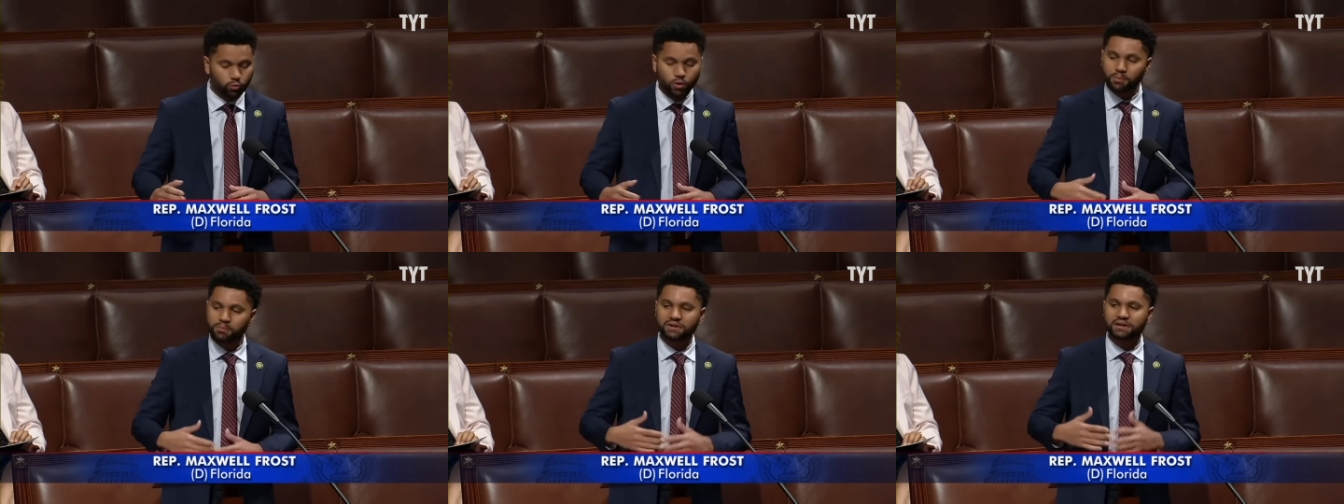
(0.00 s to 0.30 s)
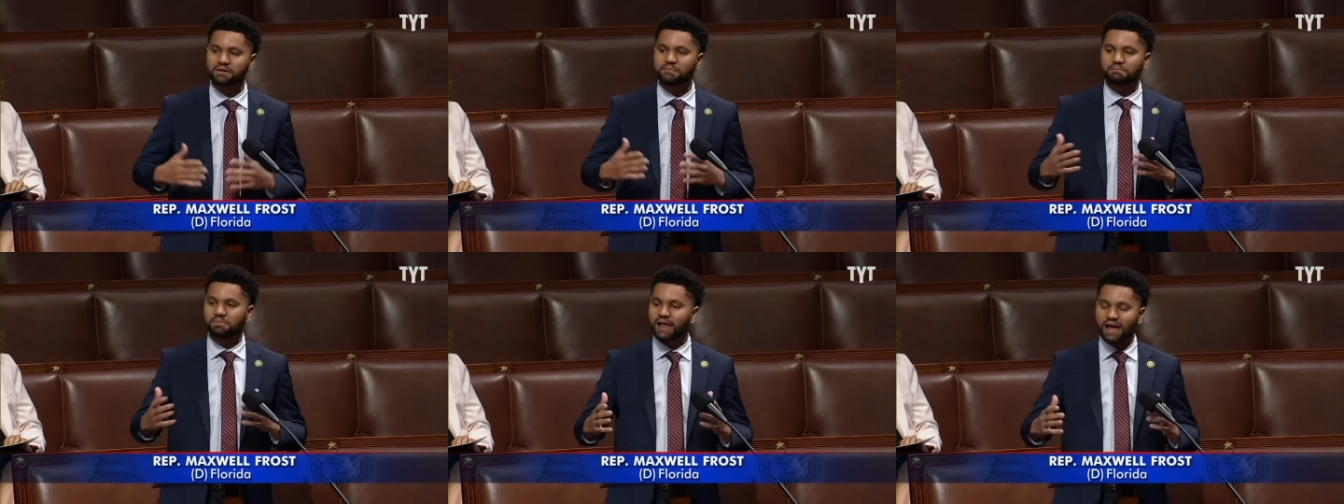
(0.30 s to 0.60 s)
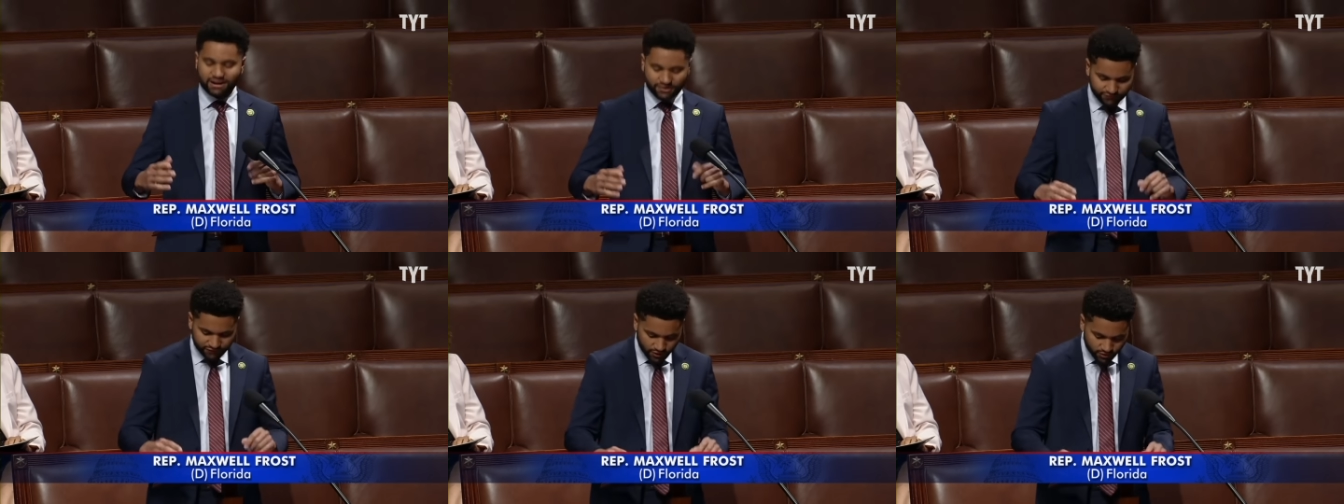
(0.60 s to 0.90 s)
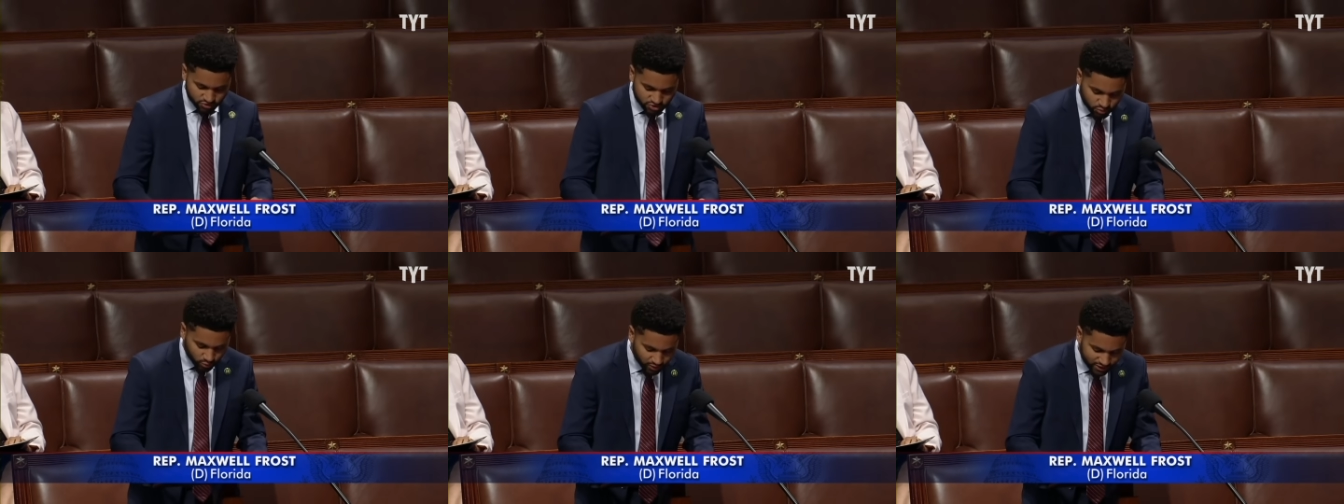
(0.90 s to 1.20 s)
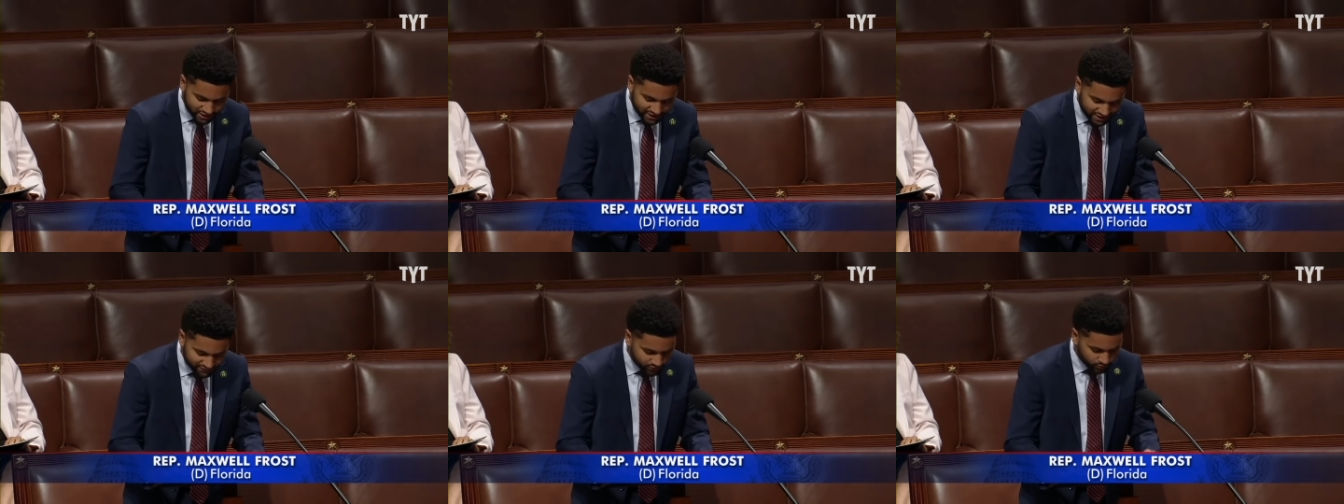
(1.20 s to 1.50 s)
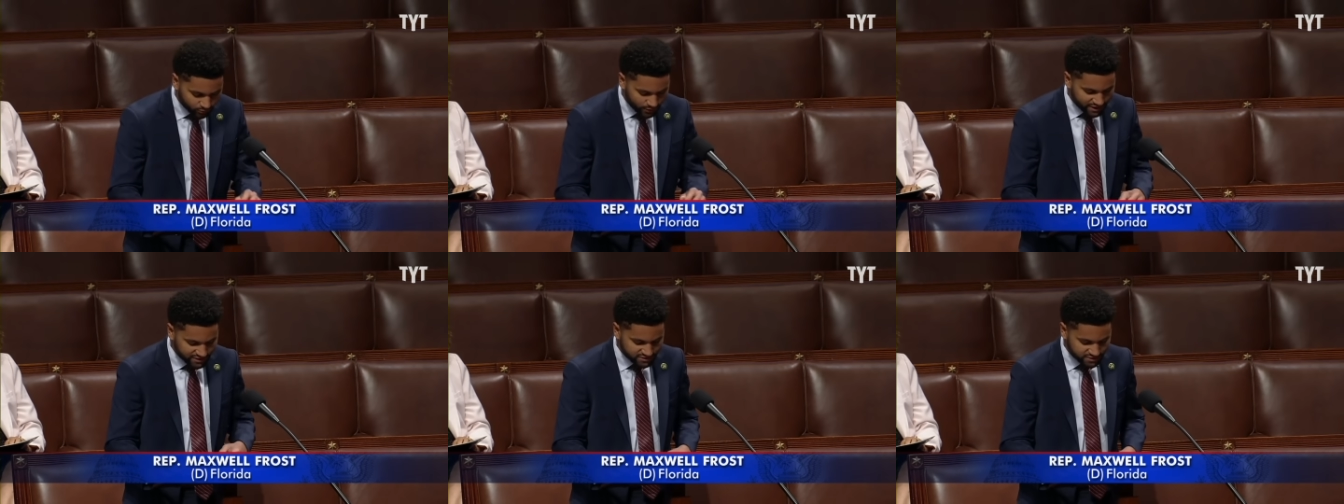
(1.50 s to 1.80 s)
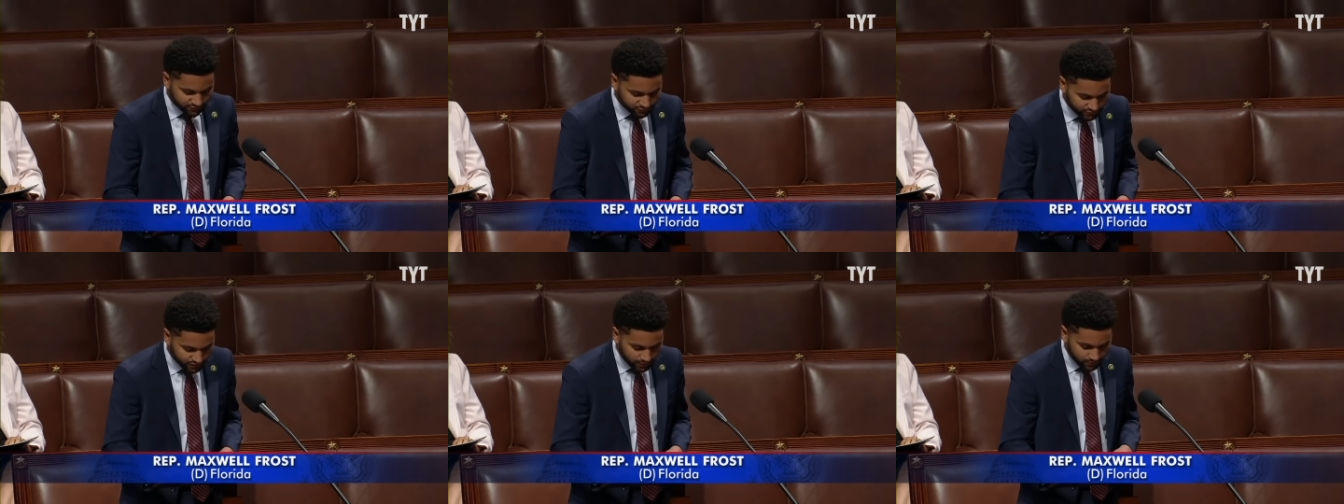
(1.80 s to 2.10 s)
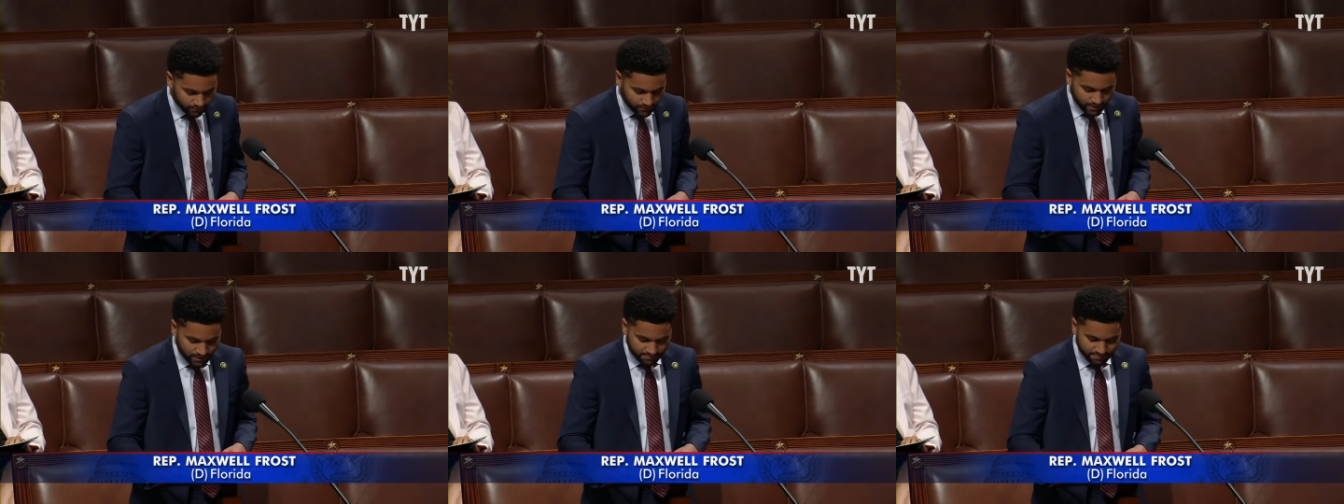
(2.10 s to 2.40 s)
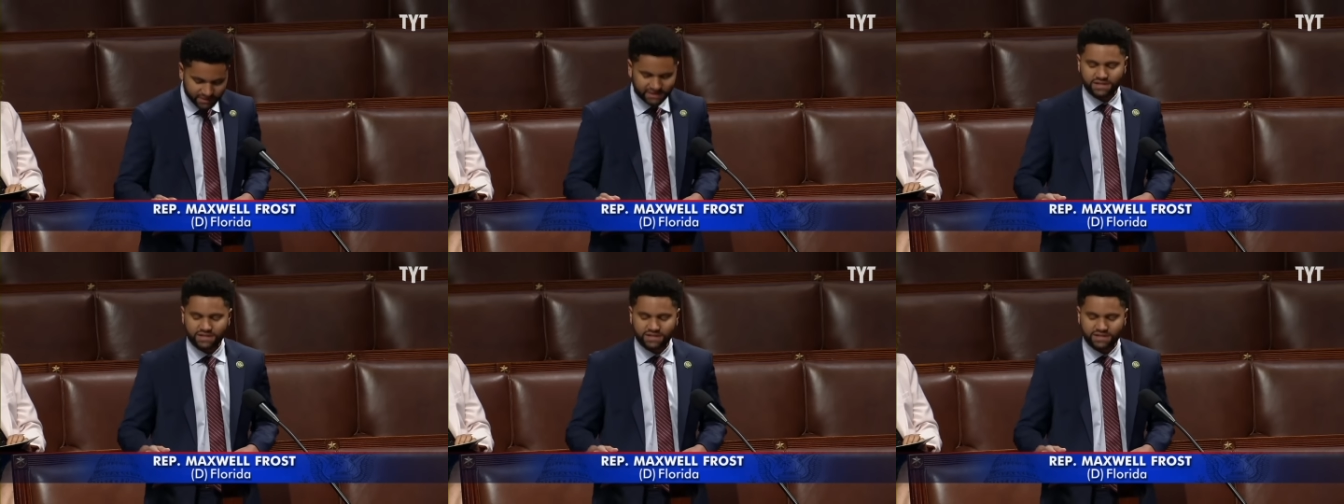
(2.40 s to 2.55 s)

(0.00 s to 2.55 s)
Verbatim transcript: women and black folks wouldn't have the right to vote